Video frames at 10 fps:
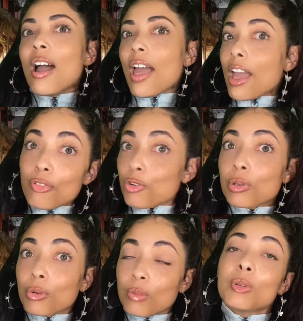have
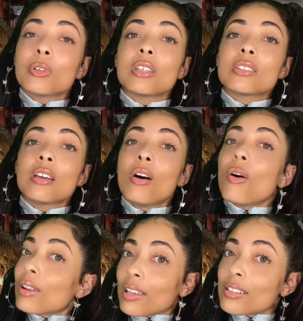Creole communities
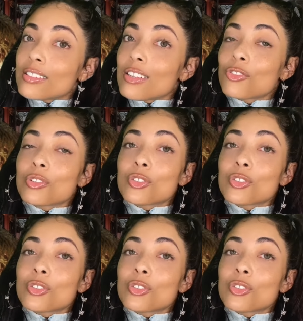on Ancestry.